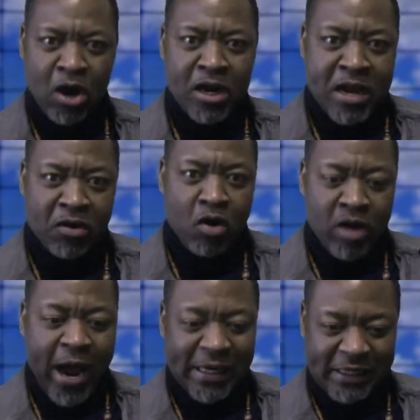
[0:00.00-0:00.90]
They
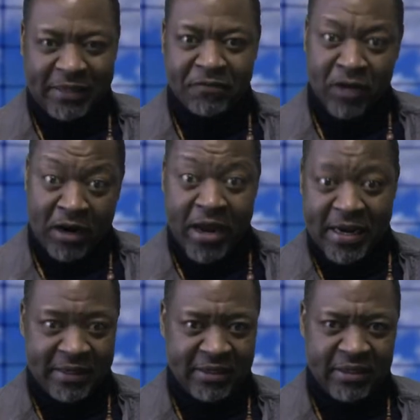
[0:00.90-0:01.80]
recognize it for the
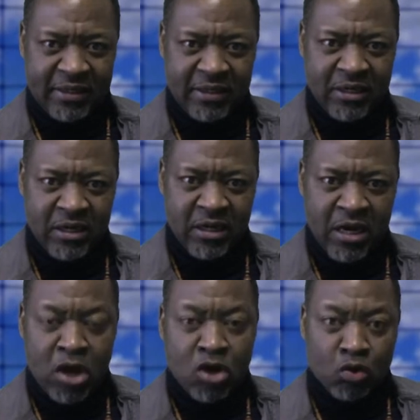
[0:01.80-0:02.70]
race.
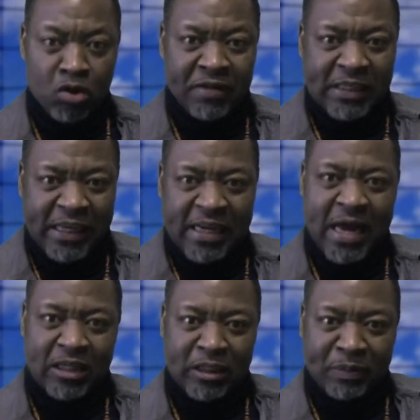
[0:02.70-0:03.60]
You even see it
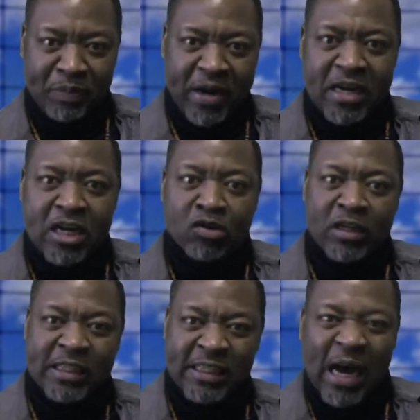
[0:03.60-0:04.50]
now spreading into the
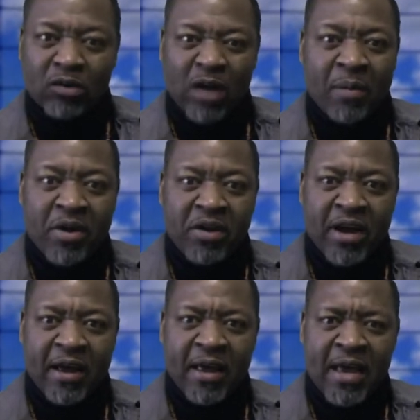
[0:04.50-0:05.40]
South America.